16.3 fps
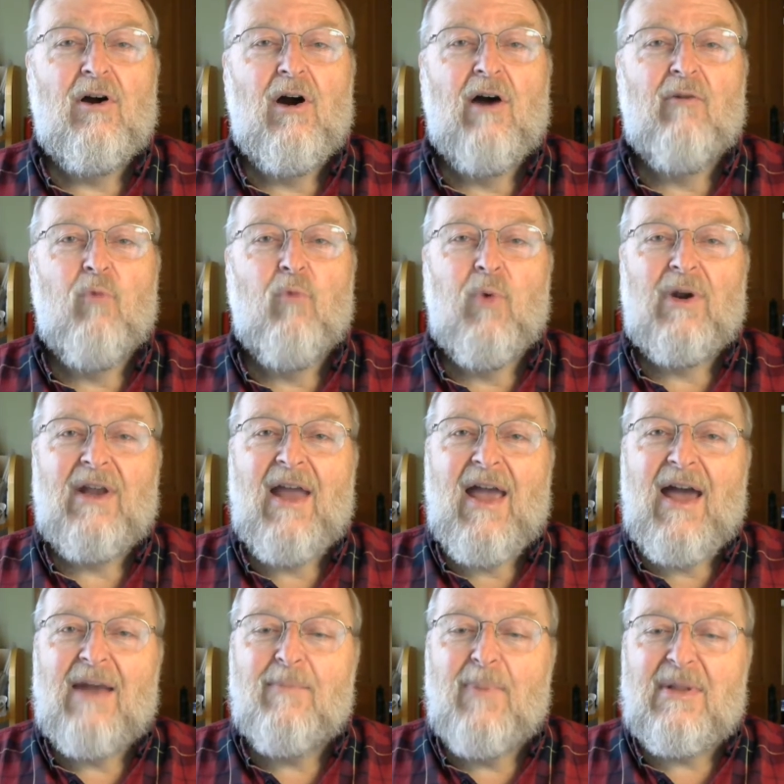of what
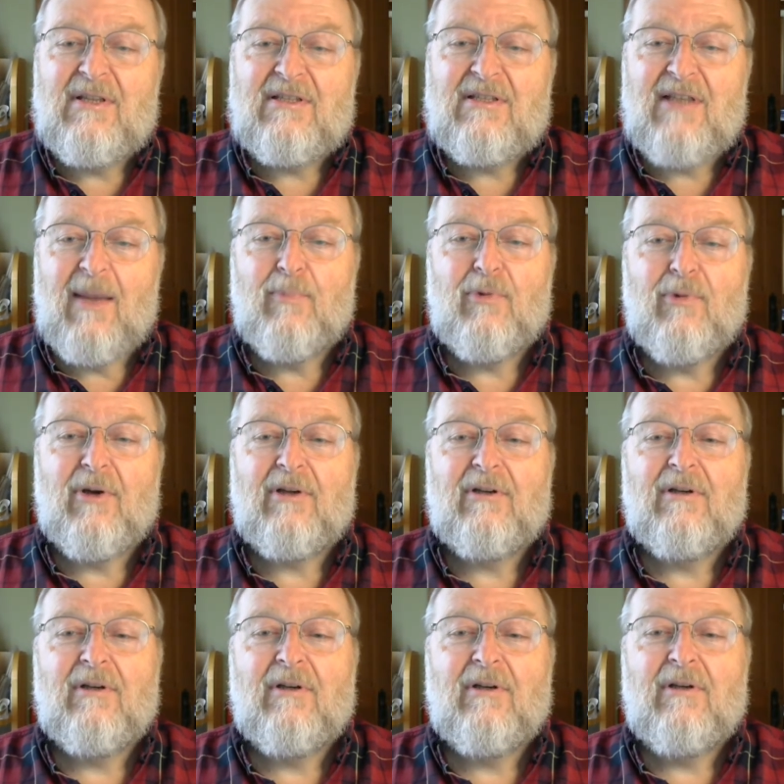had been separate.
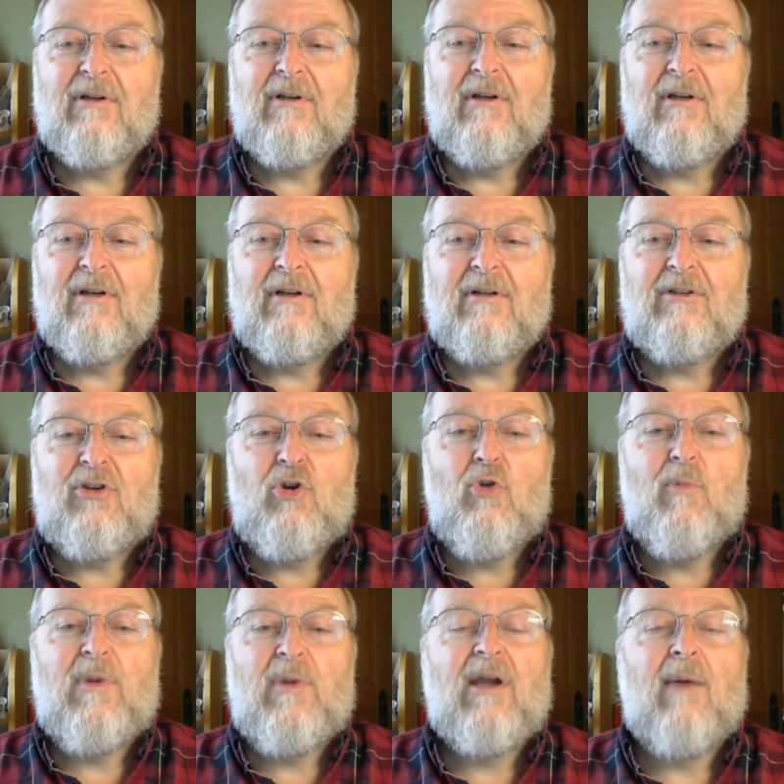Two
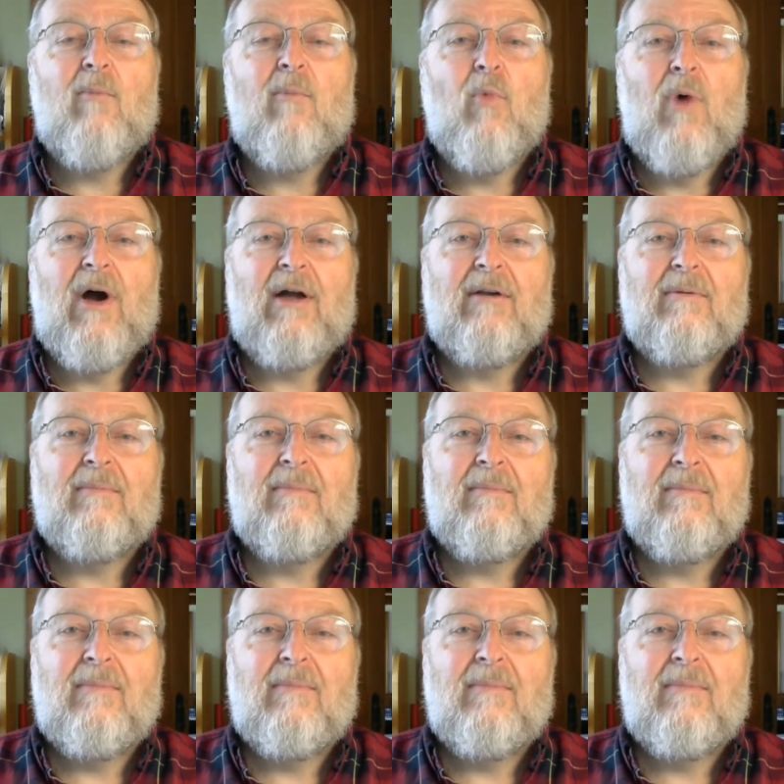become one.